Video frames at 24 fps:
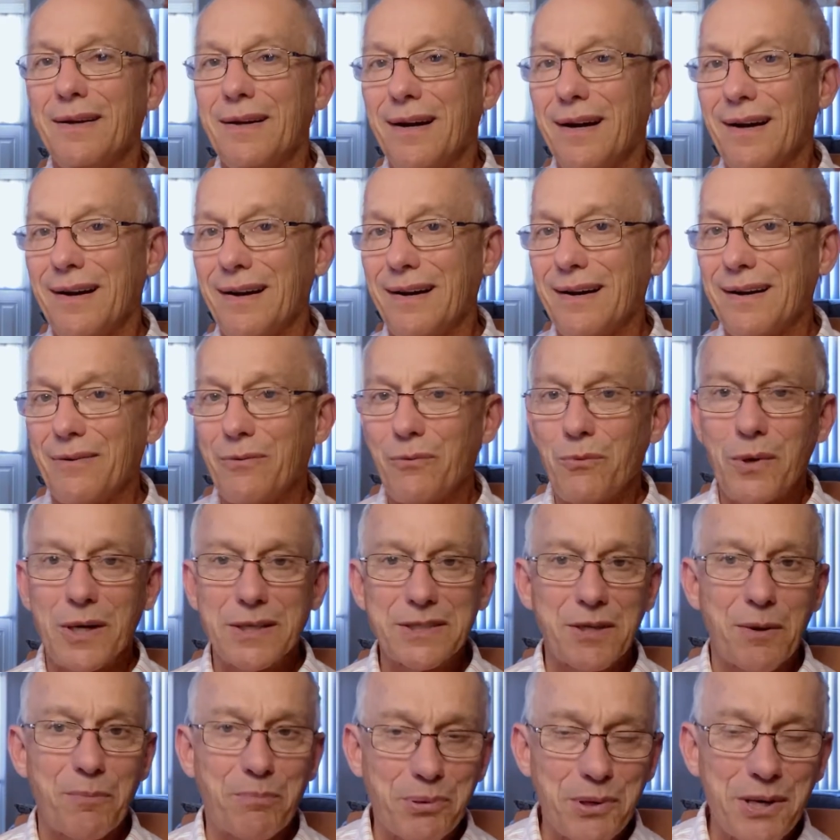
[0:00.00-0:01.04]

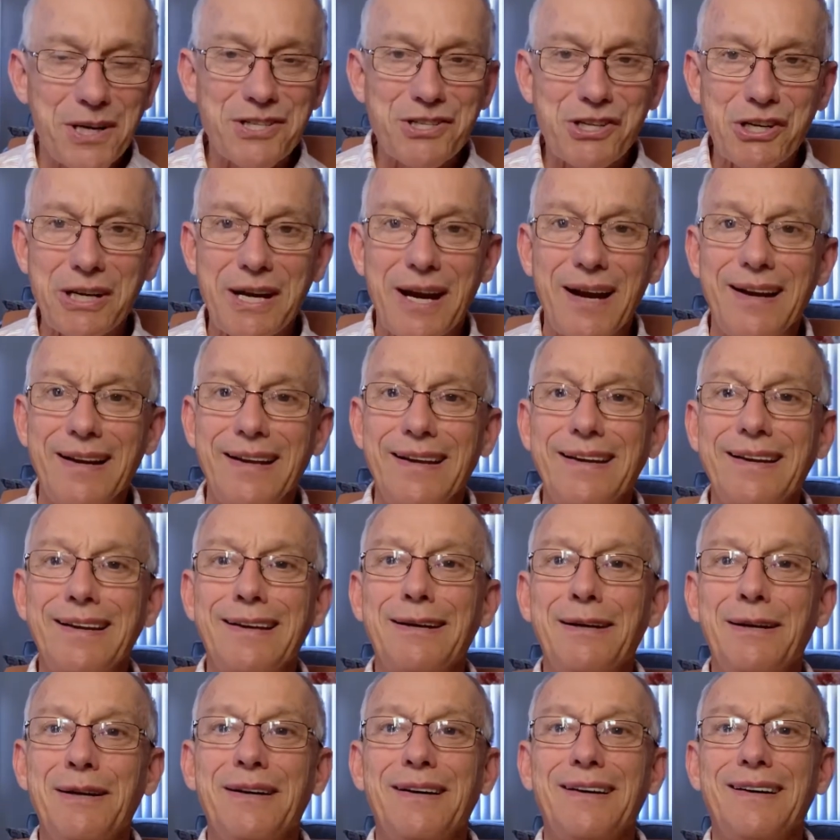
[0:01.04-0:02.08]
what's
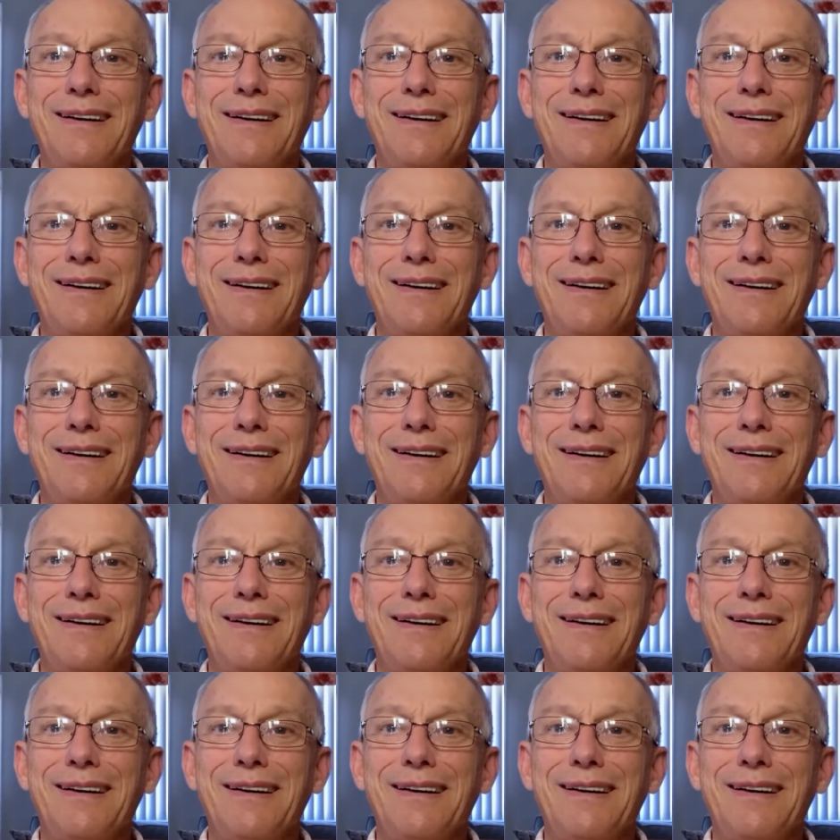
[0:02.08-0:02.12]
appreciating,